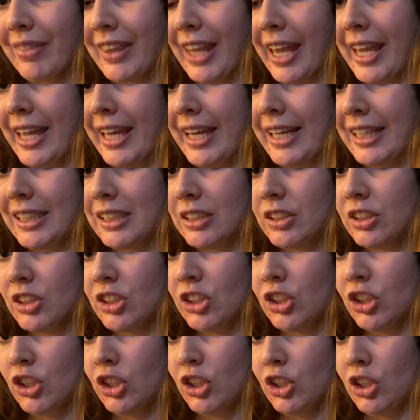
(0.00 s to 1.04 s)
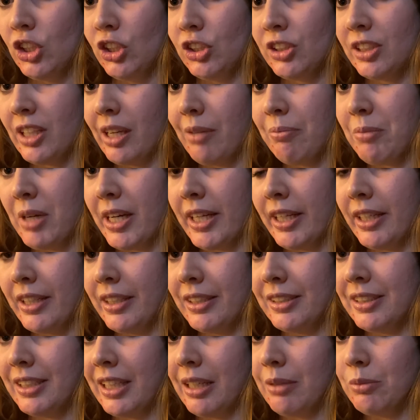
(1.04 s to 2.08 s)
and say my
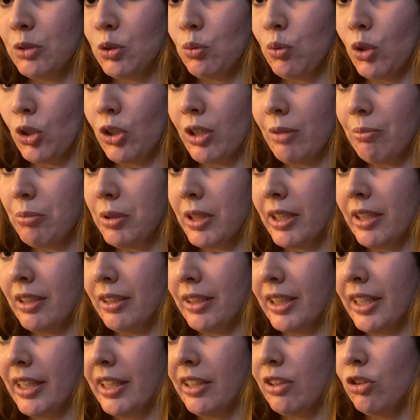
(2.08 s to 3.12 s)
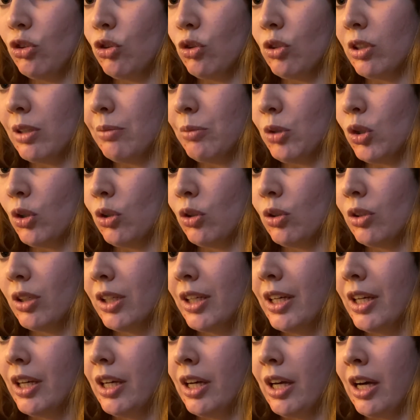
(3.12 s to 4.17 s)
exams were completely normal,
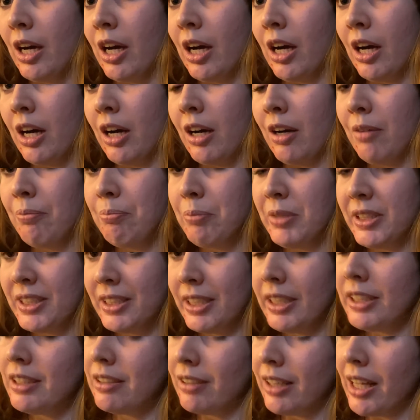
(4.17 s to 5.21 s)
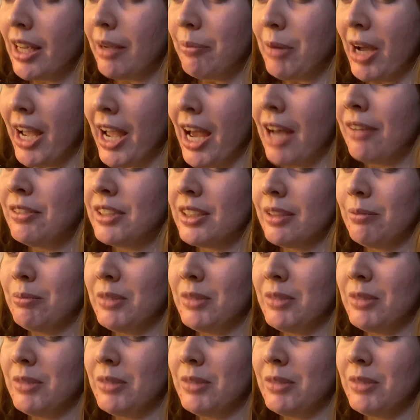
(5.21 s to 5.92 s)
um, but did claim I have some